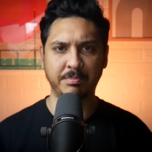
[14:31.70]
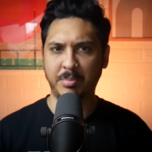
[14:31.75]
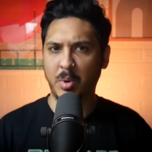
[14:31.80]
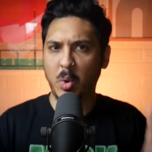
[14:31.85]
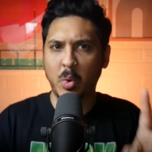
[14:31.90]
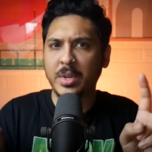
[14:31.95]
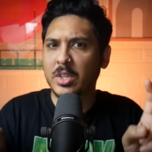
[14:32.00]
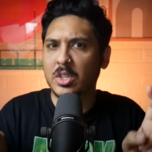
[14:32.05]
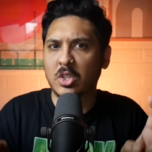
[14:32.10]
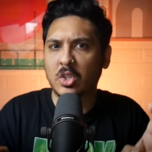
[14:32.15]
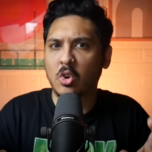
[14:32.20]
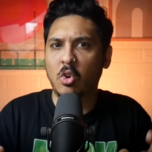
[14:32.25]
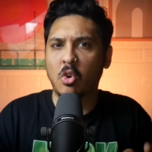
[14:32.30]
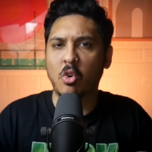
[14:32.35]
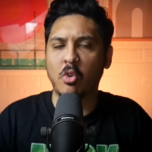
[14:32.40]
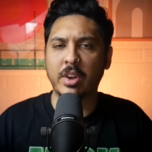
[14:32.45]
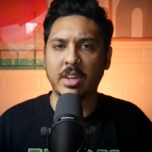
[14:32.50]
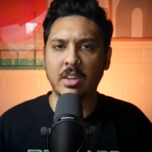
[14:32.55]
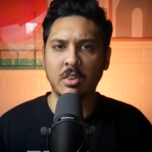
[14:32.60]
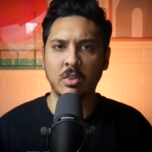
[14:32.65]
point
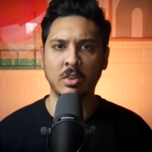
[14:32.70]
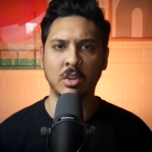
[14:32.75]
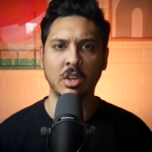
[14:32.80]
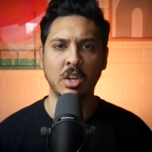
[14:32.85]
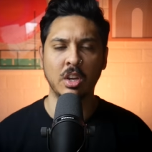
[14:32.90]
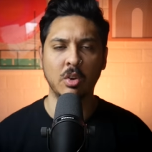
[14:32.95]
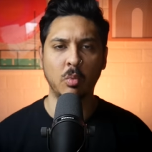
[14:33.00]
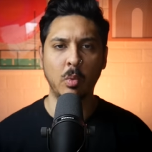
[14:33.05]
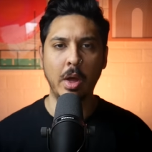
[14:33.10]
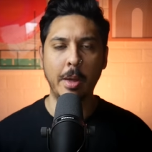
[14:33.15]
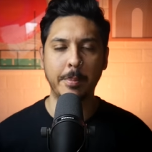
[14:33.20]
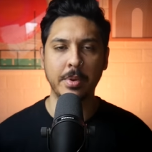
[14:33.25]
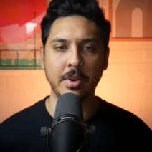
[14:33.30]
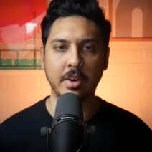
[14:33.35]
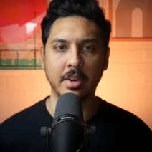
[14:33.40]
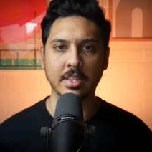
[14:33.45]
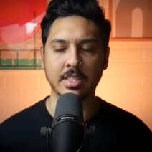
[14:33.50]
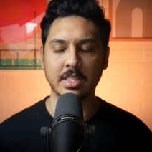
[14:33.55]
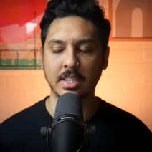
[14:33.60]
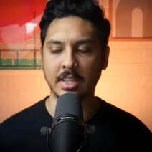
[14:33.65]
scoring or
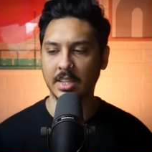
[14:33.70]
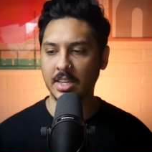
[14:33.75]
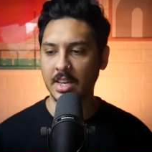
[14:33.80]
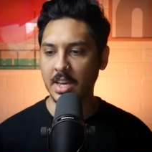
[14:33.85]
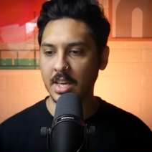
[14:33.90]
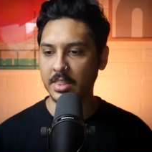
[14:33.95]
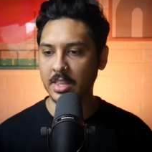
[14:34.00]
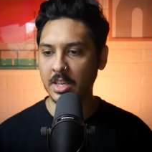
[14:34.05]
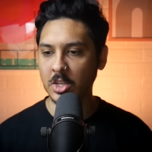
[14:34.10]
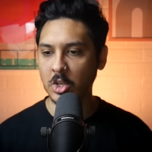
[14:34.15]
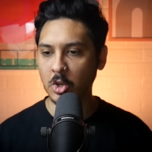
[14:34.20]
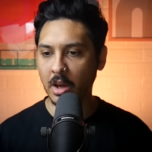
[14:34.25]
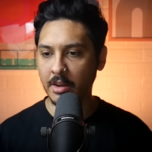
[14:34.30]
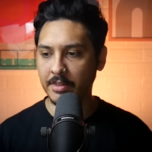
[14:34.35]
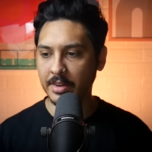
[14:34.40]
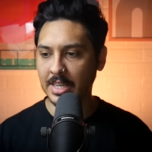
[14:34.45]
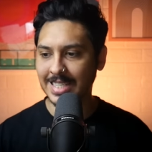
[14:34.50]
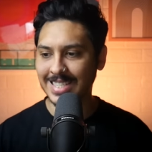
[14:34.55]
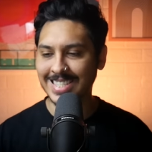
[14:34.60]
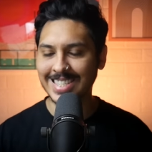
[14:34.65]
weaponizing it, then you
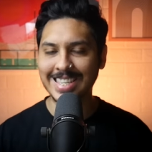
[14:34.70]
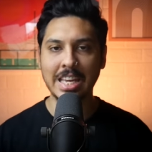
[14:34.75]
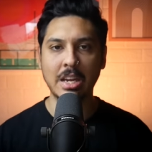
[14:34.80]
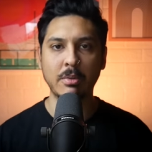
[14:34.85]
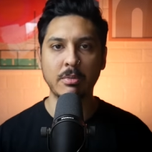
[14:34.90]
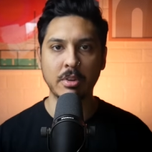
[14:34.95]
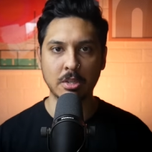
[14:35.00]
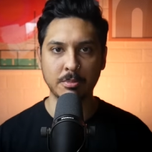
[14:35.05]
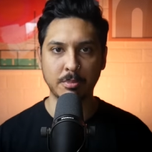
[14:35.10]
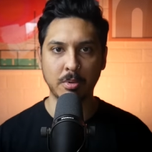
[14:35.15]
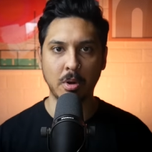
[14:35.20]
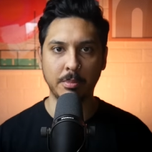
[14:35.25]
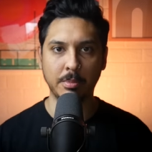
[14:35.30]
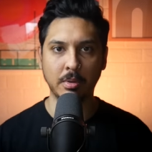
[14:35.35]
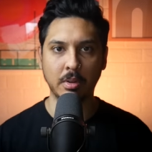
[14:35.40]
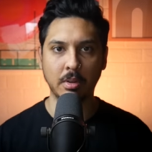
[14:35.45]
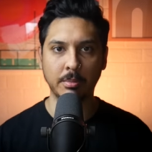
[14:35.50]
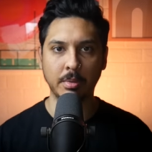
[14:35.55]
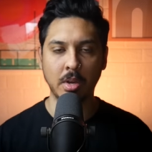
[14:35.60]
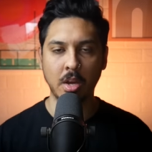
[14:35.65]
have a serious
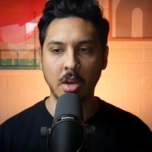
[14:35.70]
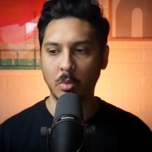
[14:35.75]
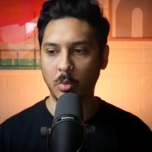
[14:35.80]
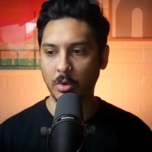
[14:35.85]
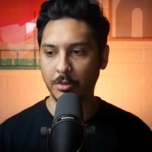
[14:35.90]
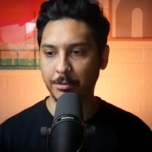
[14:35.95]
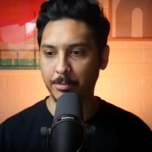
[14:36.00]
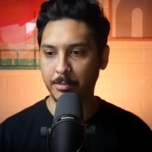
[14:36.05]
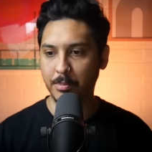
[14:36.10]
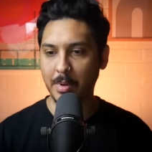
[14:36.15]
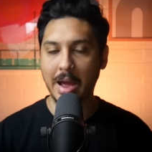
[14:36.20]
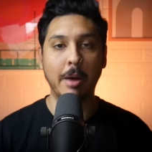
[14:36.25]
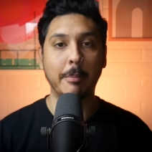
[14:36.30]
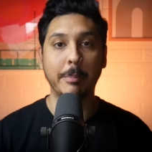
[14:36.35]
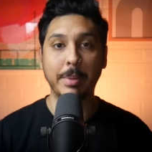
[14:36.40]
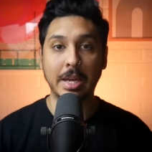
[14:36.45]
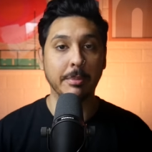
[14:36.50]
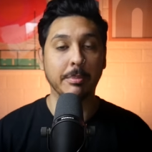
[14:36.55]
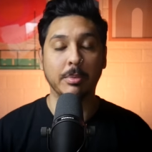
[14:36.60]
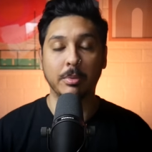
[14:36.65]
problem with brown
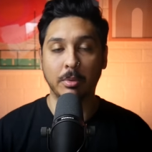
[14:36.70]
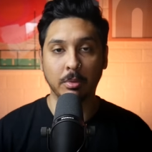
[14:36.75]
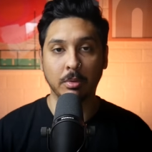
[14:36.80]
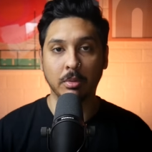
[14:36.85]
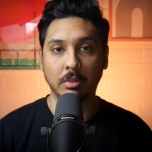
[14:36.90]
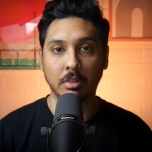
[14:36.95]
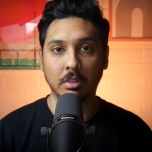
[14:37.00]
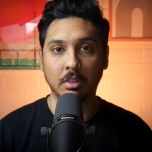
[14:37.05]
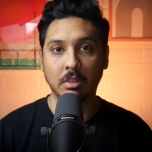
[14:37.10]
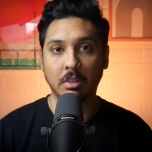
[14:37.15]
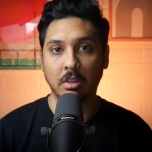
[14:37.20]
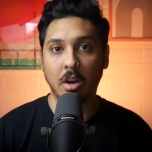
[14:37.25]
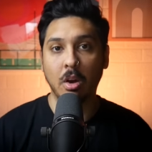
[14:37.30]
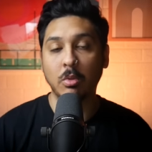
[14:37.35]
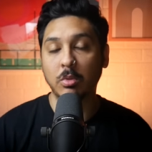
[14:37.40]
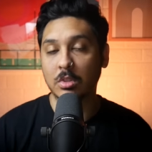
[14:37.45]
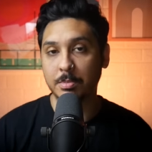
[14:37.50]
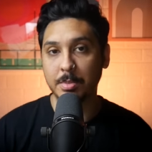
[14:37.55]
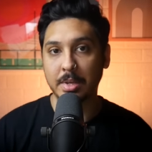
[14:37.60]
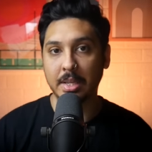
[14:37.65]
people,
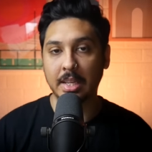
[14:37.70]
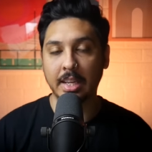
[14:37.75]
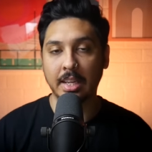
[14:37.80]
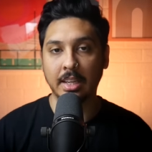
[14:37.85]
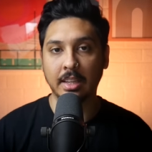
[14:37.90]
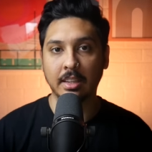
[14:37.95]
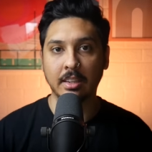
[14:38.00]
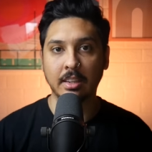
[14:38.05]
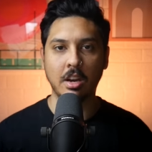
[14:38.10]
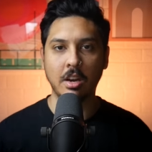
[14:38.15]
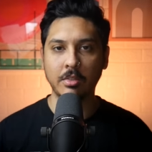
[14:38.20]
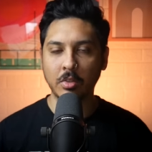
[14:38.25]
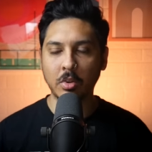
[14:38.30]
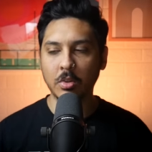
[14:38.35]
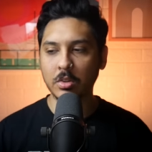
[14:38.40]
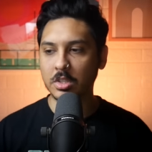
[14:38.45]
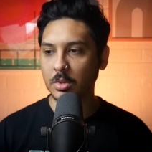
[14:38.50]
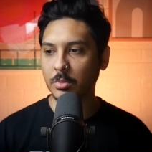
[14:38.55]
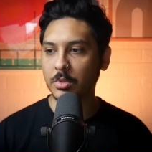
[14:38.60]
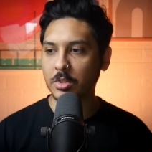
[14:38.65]
ultimately. I'm
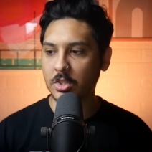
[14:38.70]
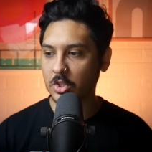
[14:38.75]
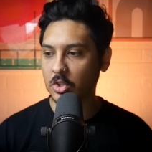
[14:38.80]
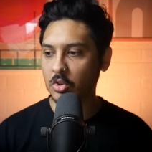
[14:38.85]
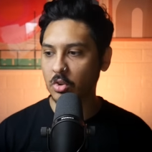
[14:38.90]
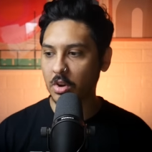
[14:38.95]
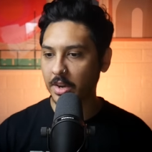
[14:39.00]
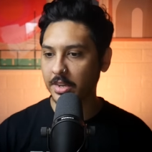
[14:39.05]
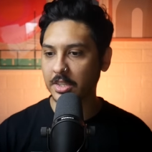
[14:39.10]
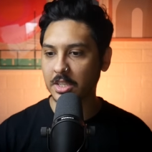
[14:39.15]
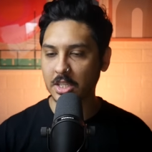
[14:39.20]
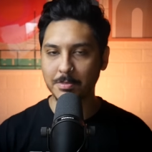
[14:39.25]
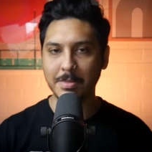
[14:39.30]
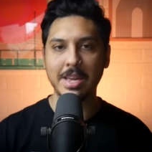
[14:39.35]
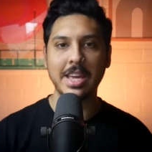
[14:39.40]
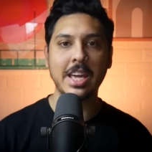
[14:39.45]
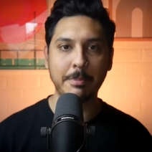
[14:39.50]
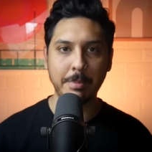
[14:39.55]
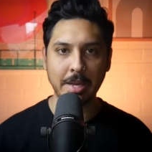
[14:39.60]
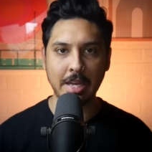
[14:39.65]
not someone to try and
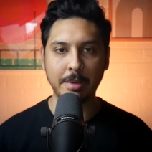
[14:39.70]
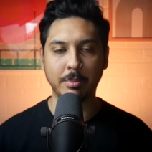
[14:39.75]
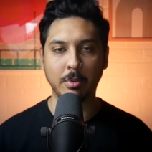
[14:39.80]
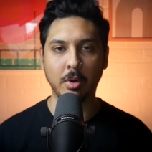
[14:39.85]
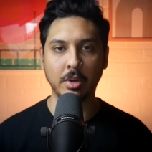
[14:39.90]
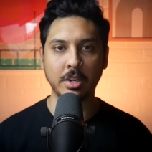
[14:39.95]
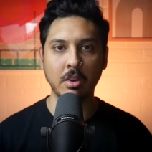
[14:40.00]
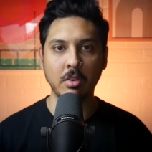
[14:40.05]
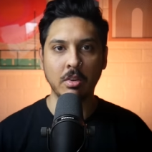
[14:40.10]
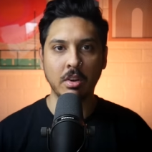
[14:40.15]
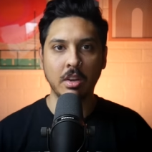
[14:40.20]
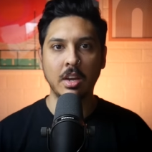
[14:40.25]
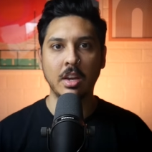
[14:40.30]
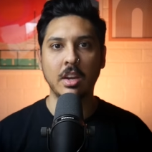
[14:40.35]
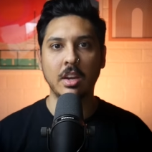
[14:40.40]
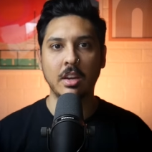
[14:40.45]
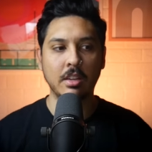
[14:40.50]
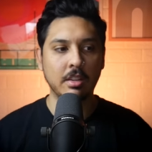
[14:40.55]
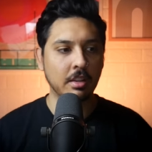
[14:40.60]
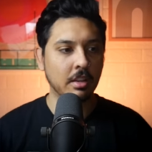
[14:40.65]
smear people. I don't
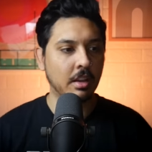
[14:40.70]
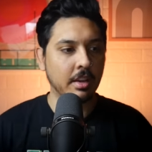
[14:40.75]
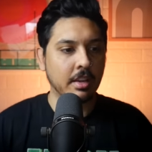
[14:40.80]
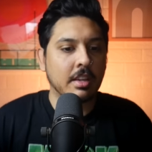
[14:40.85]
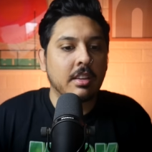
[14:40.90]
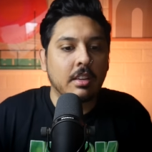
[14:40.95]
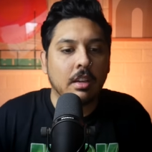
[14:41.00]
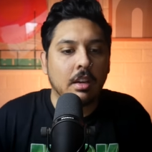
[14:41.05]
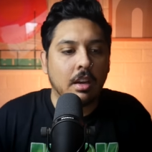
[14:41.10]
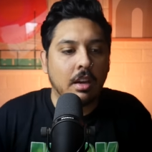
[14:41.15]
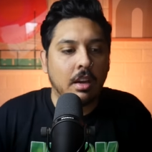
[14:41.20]
like